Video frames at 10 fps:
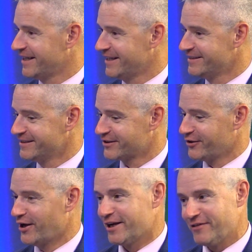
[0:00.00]
and there's a
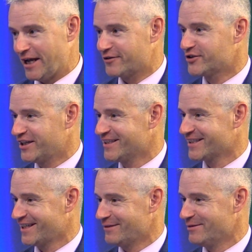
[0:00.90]
lot of energy and
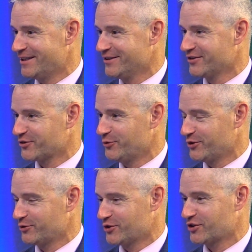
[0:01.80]
excitement in the
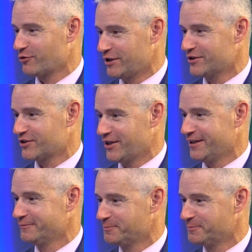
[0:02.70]
schools, which is mm. great to see.